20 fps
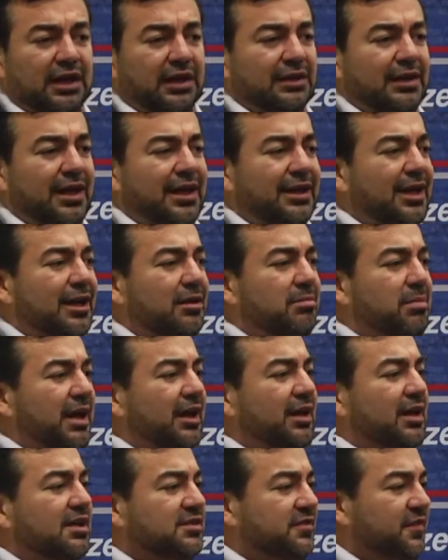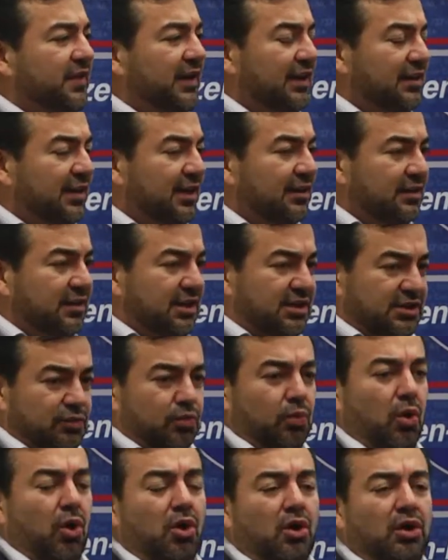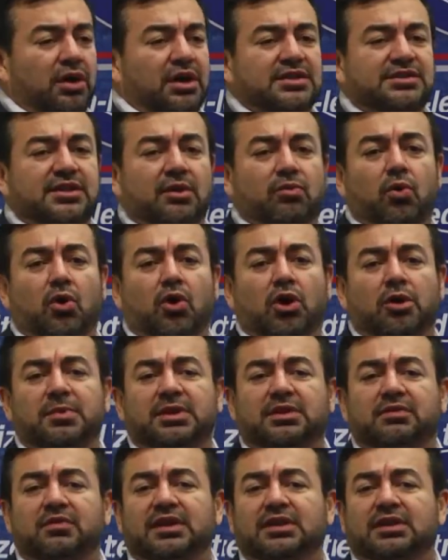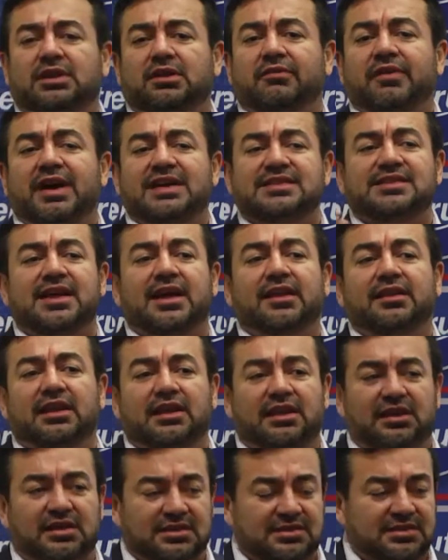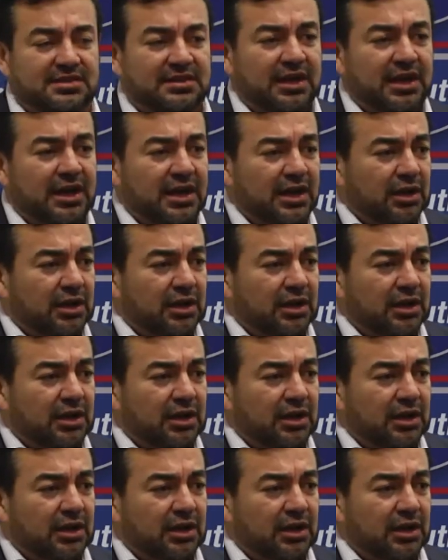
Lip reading: They can make us feel that this war is a war between the West and the East.